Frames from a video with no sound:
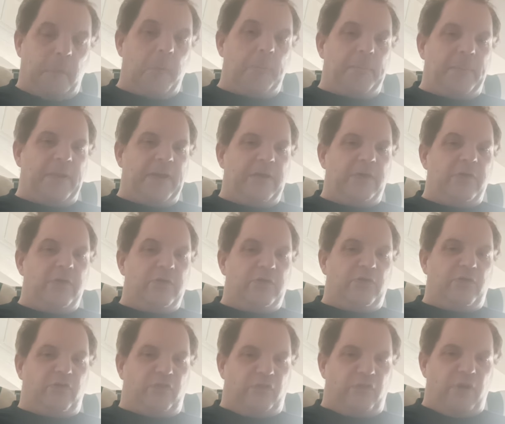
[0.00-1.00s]

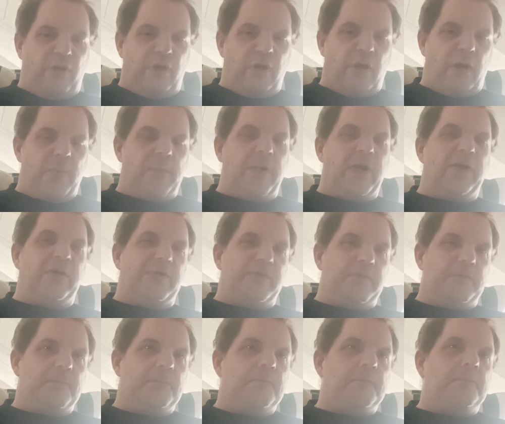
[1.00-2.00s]
I'm a
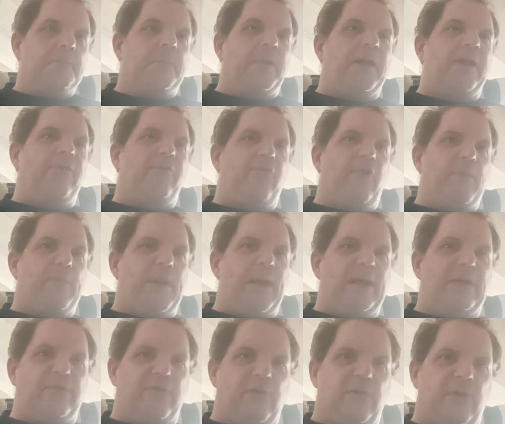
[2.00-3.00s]
bit of a
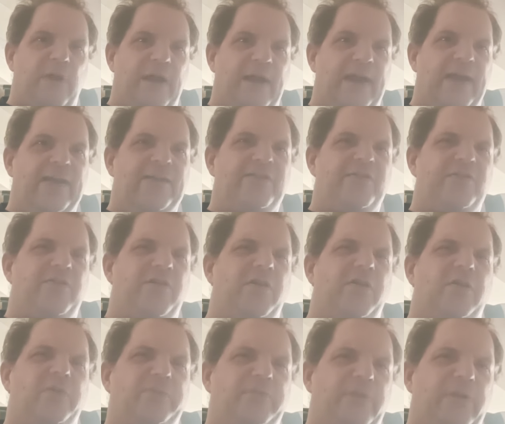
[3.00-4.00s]
metalhead and
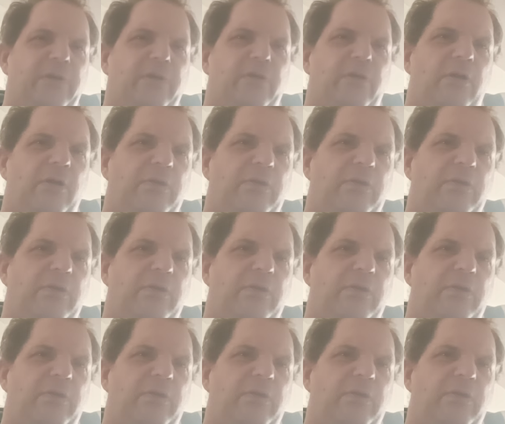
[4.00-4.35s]
I do